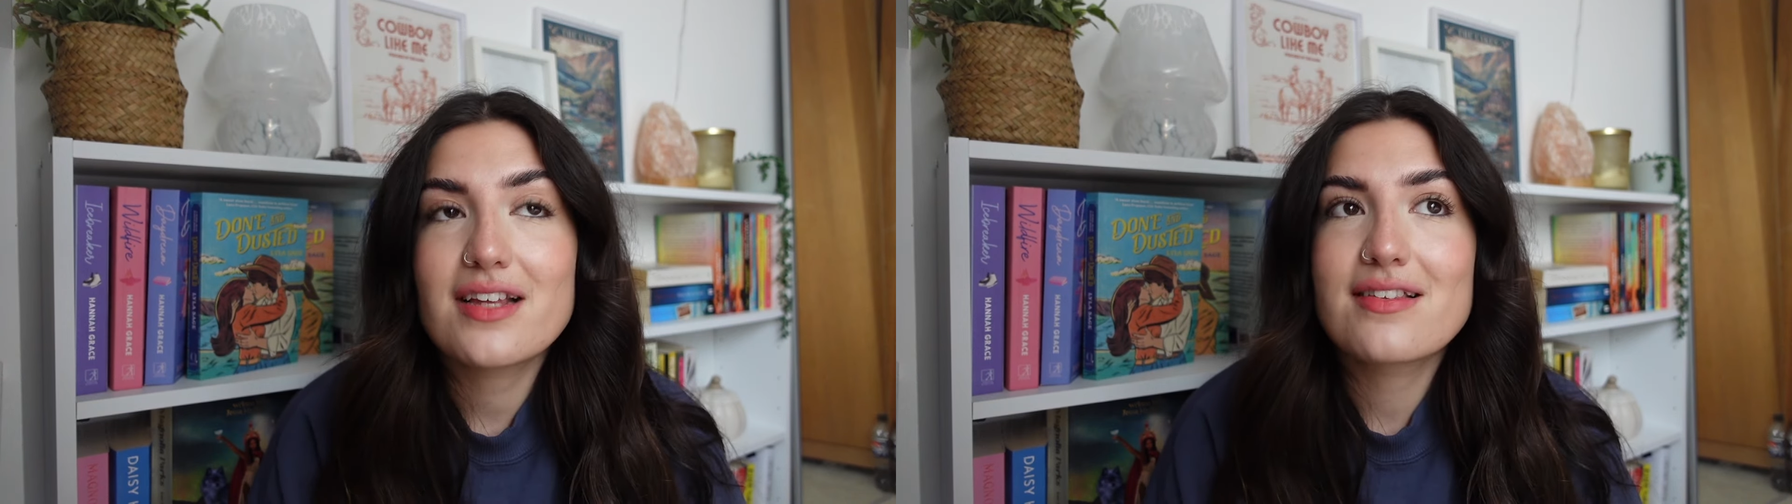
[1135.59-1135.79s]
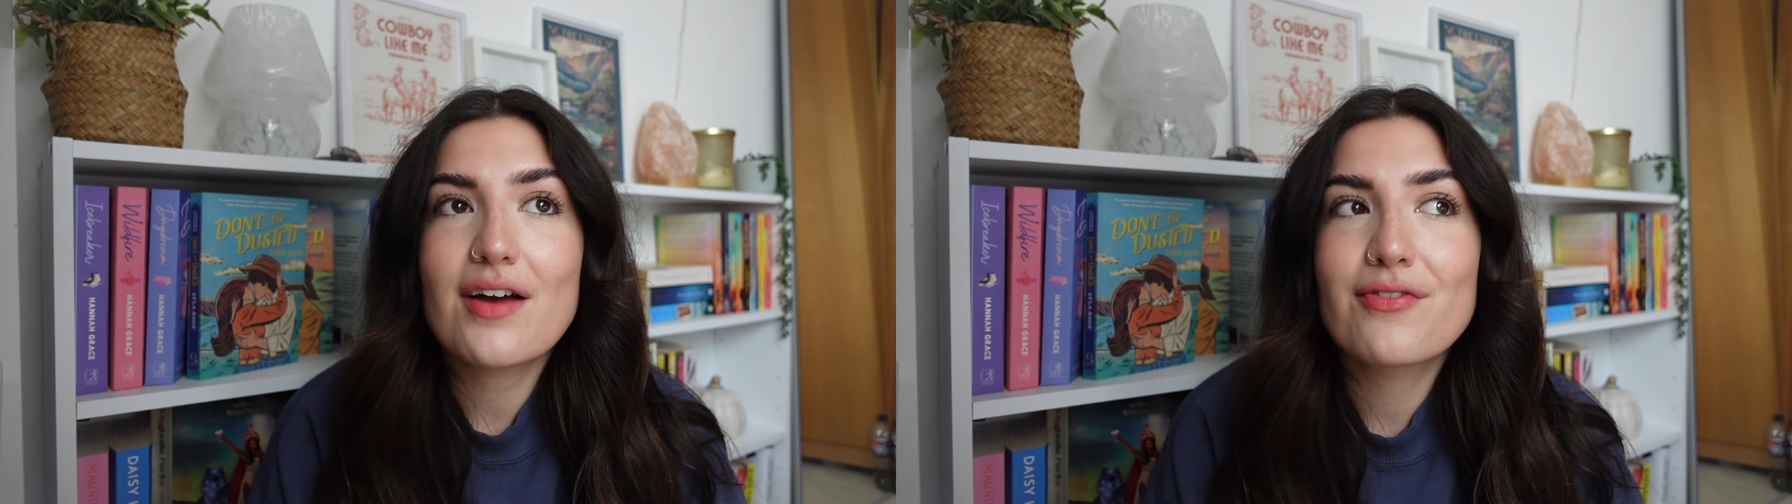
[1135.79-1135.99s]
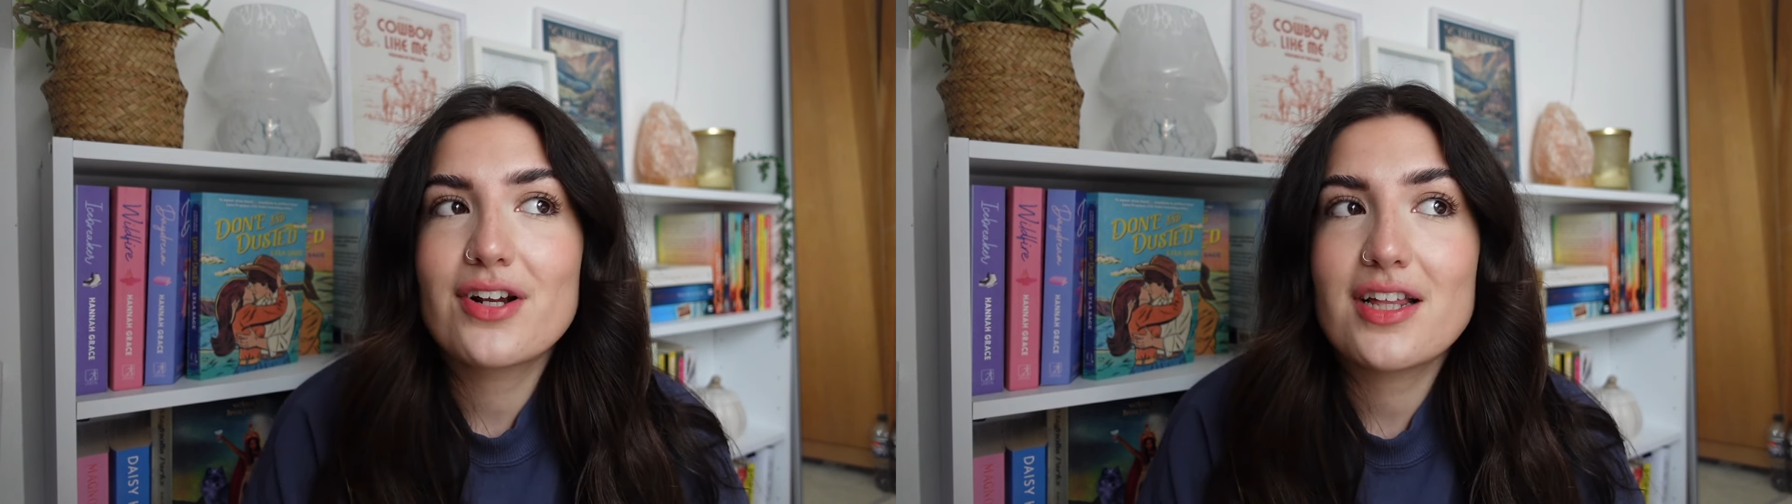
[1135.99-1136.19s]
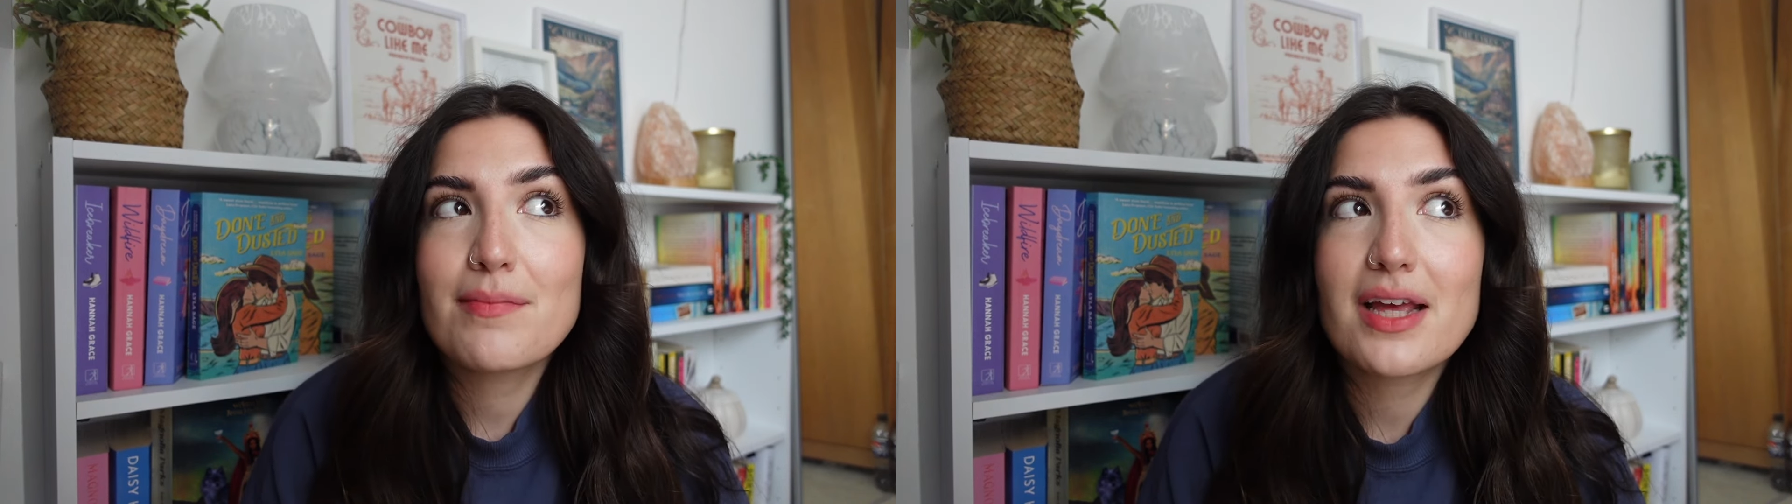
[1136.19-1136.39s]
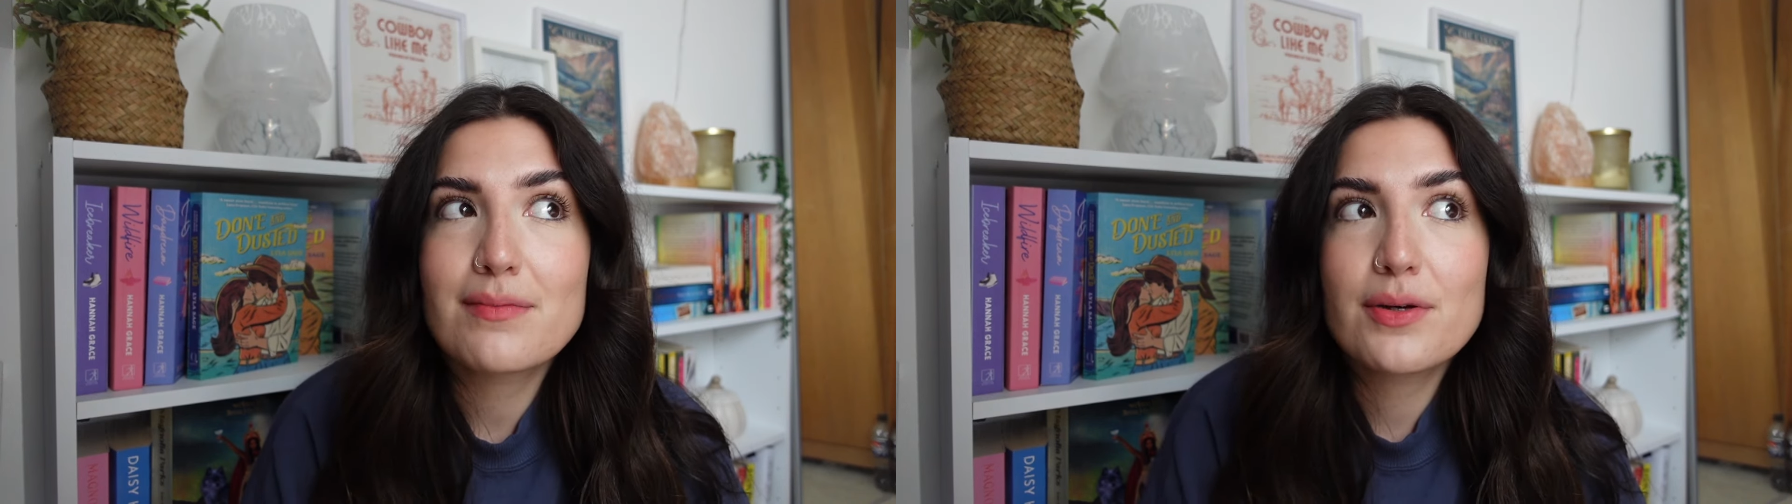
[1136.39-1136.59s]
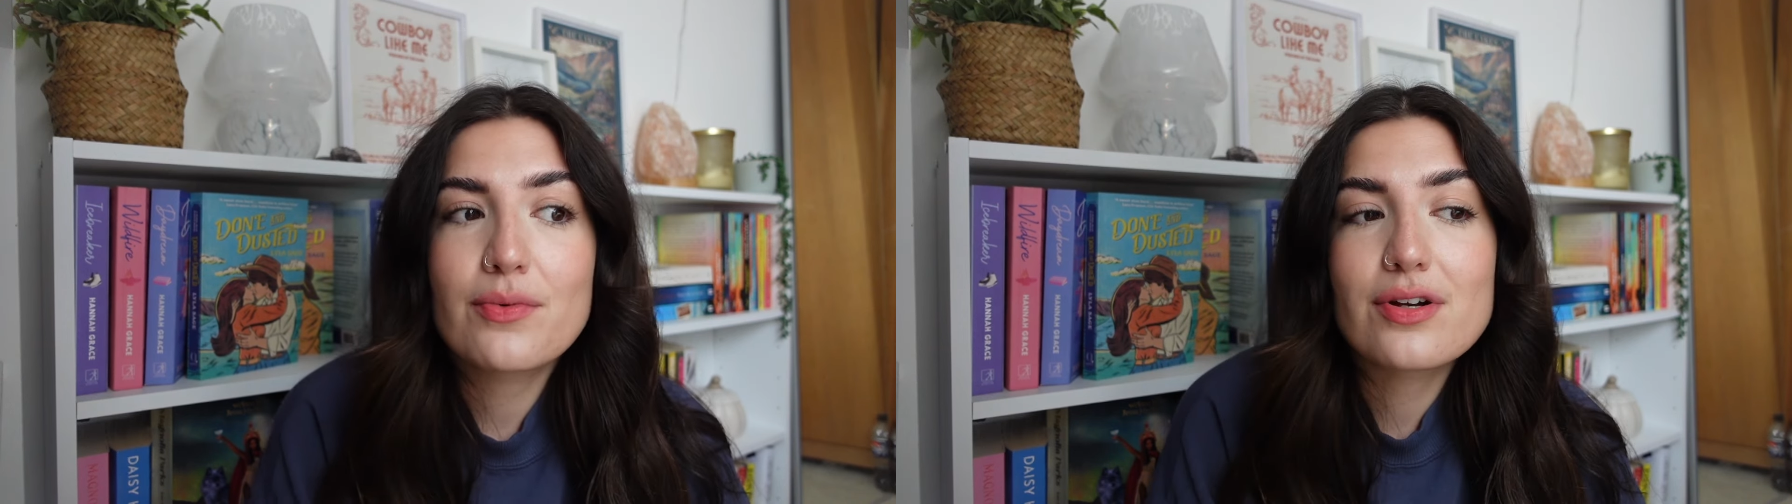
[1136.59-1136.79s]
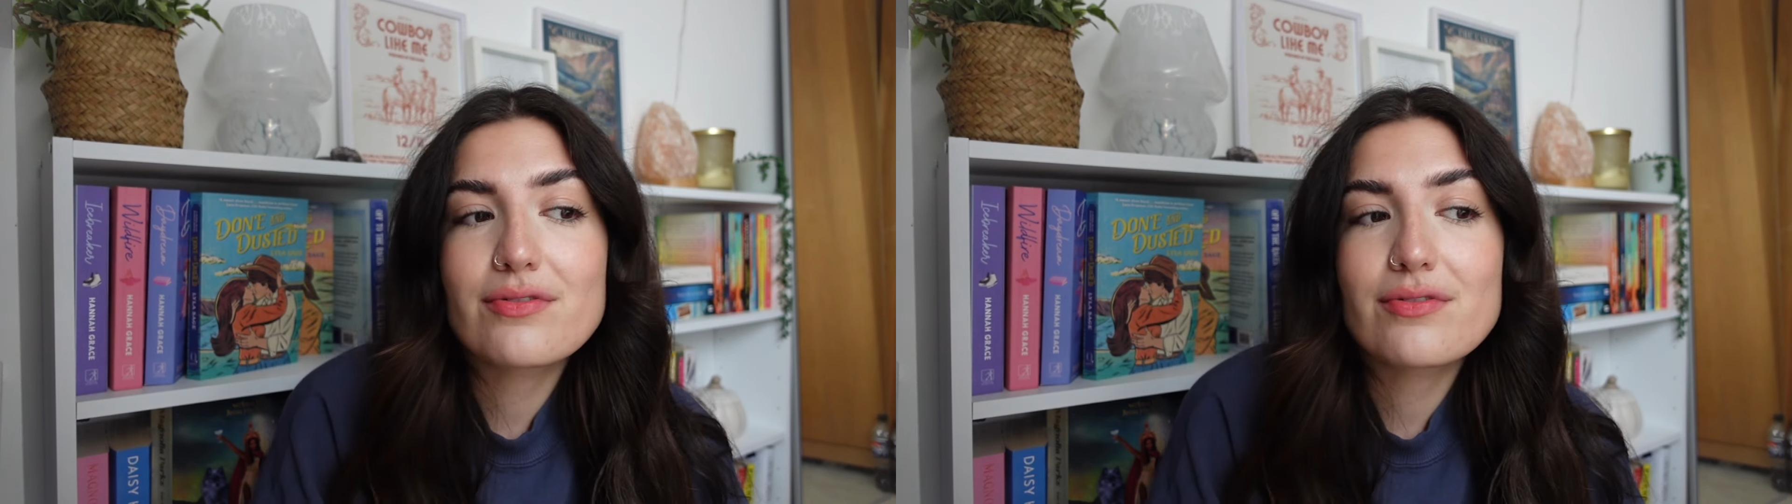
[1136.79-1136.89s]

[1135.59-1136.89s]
It's definitely made me want to